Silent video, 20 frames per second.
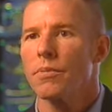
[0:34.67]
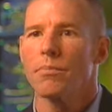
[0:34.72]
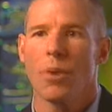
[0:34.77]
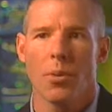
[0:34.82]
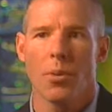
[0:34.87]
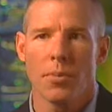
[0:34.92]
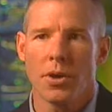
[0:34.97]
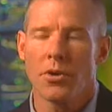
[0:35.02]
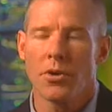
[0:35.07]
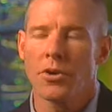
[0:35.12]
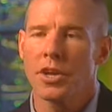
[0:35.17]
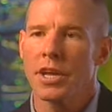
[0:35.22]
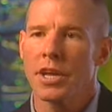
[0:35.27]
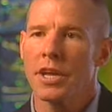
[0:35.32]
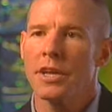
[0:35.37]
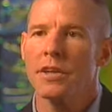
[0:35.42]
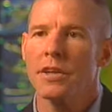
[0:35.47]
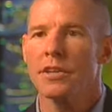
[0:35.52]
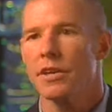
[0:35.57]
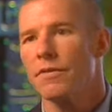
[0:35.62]

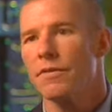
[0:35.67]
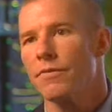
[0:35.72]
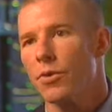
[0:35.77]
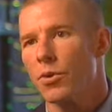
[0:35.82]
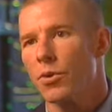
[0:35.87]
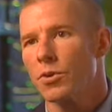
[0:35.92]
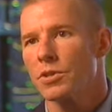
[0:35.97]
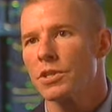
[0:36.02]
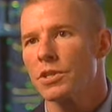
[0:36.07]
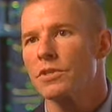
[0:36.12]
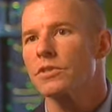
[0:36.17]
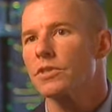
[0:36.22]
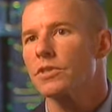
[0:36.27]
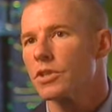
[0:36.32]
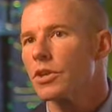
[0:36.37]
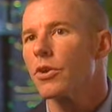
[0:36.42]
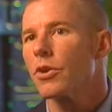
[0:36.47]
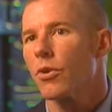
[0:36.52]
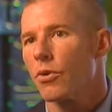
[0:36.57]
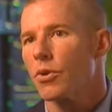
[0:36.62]
Mobility, convergence,
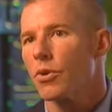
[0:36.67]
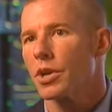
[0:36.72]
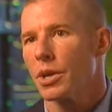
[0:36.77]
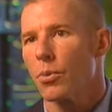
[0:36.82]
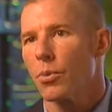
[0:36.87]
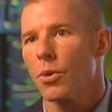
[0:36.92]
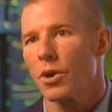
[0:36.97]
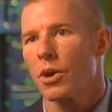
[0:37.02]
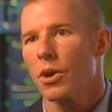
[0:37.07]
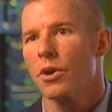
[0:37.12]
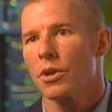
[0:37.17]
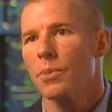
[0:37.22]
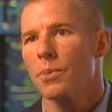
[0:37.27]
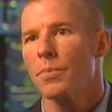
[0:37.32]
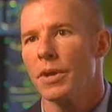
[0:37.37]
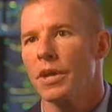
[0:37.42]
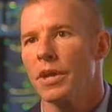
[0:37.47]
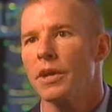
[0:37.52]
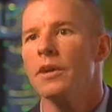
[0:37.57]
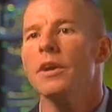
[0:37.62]
security were going to
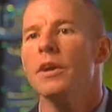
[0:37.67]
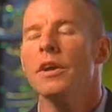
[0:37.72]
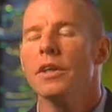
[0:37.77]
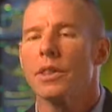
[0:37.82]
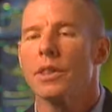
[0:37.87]
be